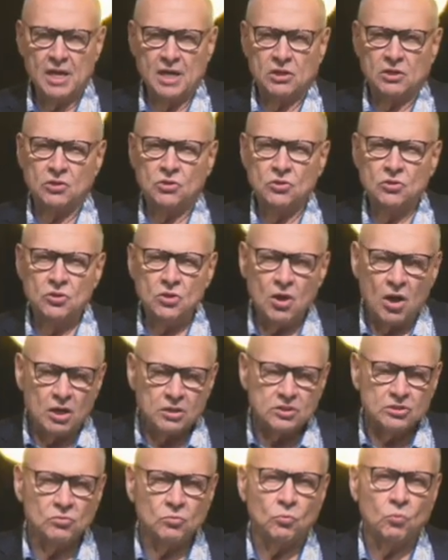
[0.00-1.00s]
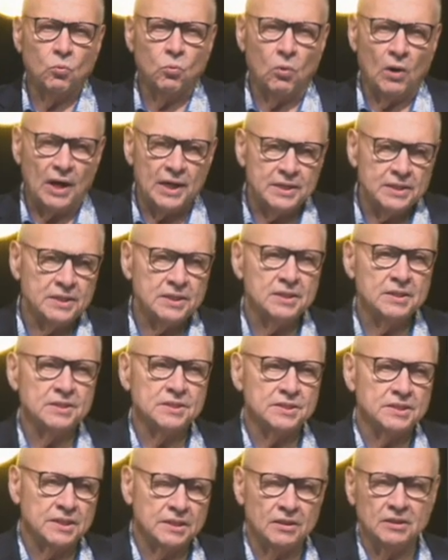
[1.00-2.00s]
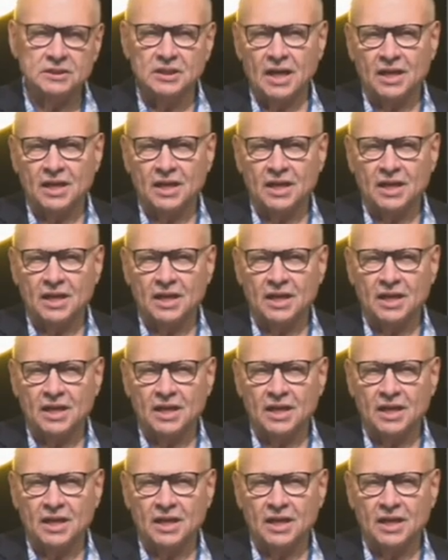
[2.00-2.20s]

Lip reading: Not one single time.